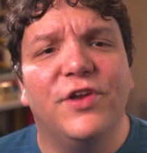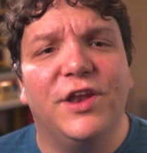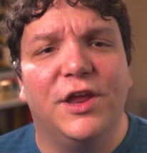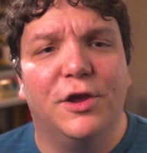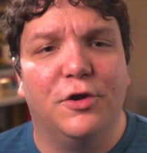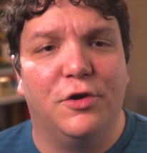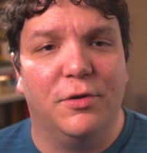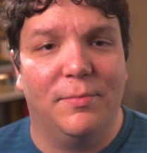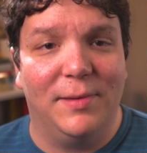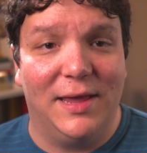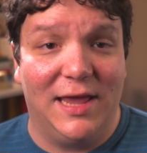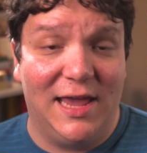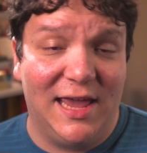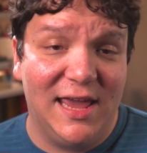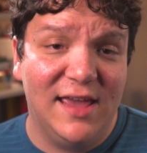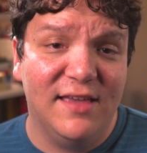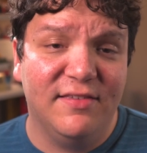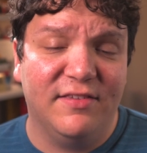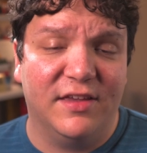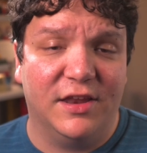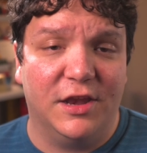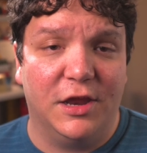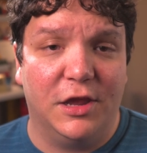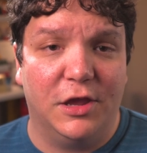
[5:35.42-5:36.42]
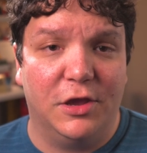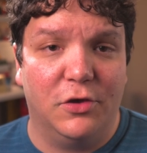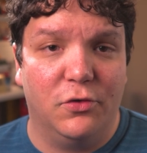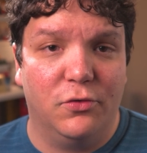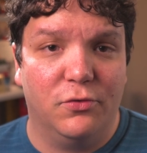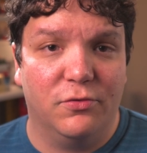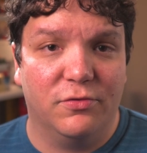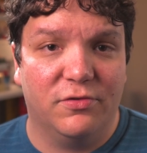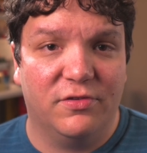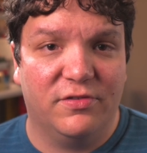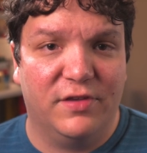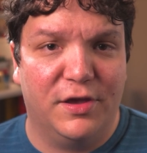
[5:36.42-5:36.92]
video to be easy to
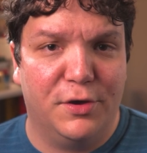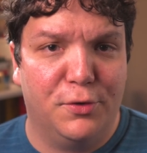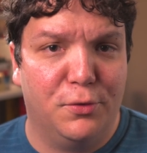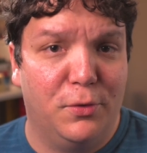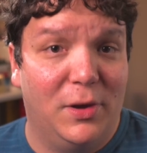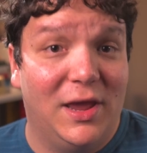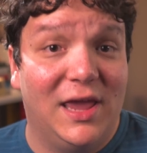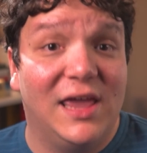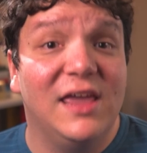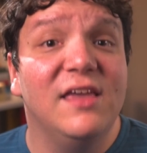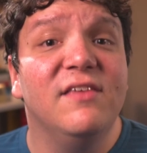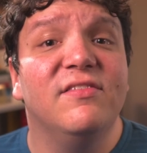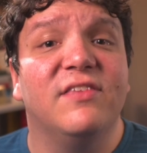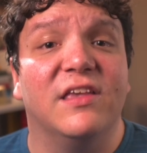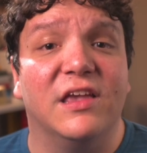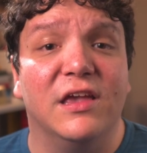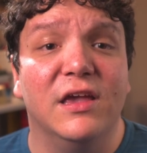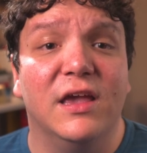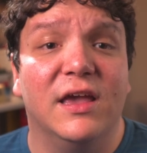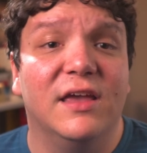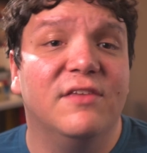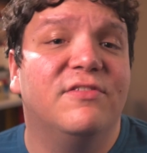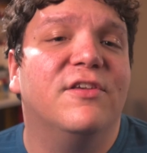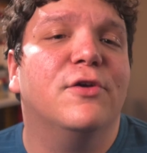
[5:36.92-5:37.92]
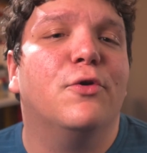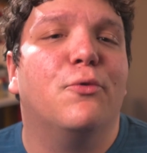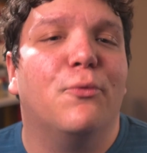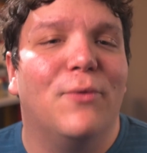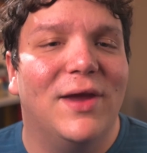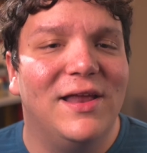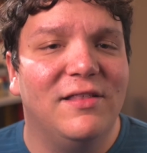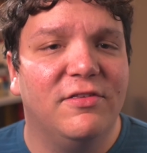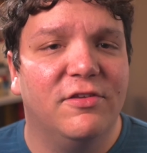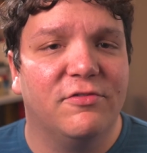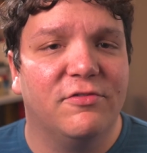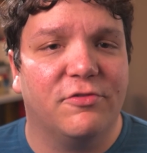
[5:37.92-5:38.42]
use, so easy is a
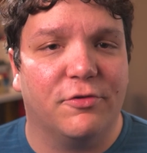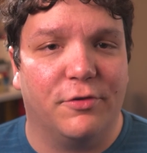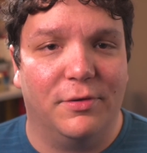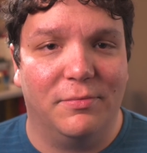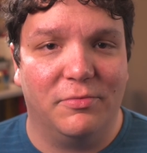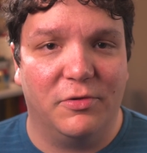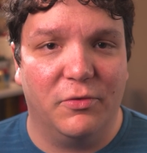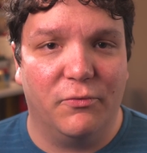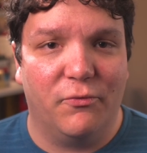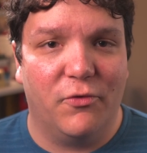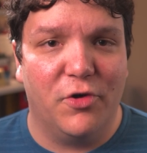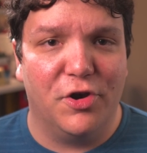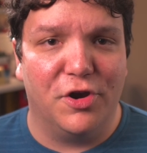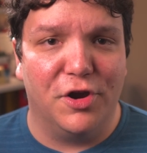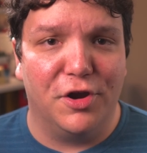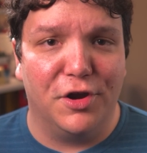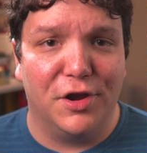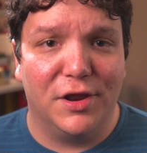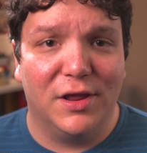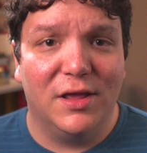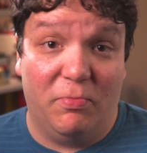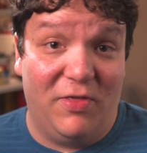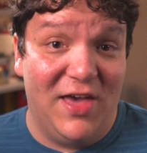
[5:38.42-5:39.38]
great descriptive word.